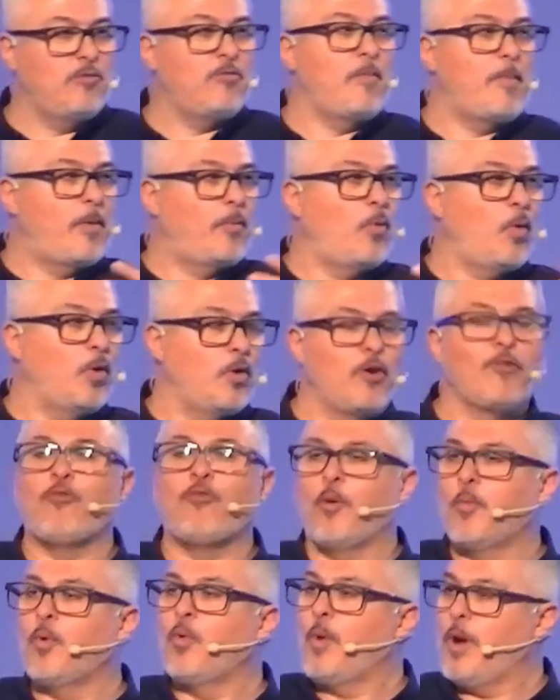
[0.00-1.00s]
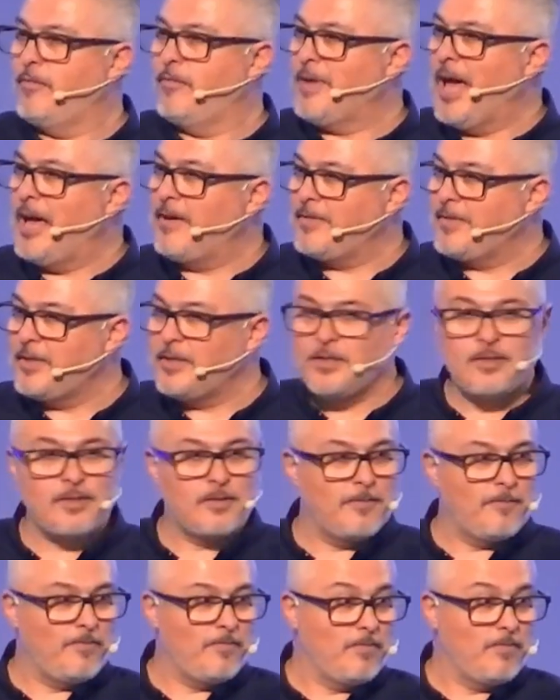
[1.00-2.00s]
Do you remember what your former way of life is?